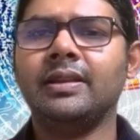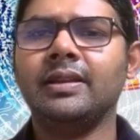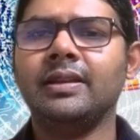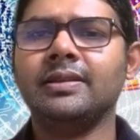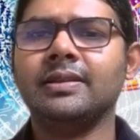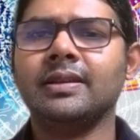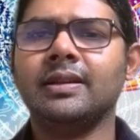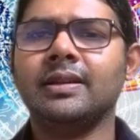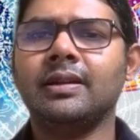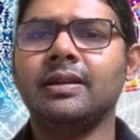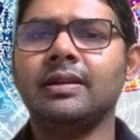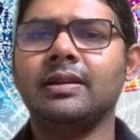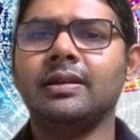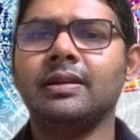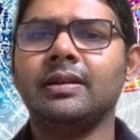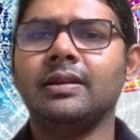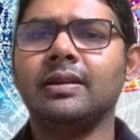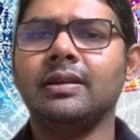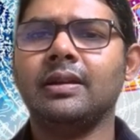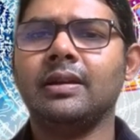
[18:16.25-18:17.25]
this
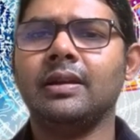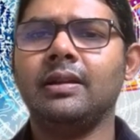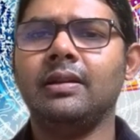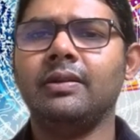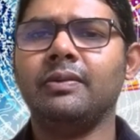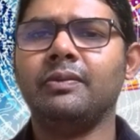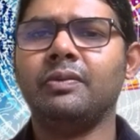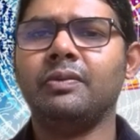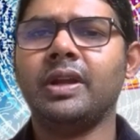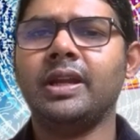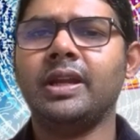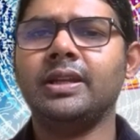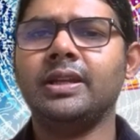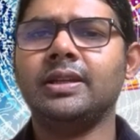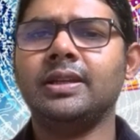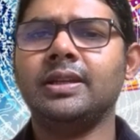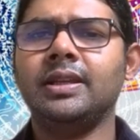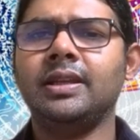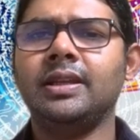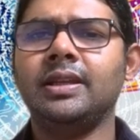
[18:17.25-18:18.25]
color right
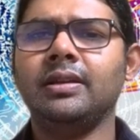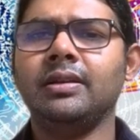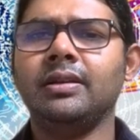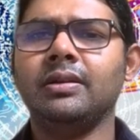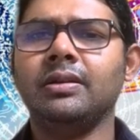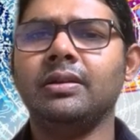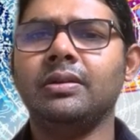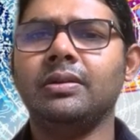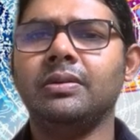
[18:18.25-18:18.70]
here.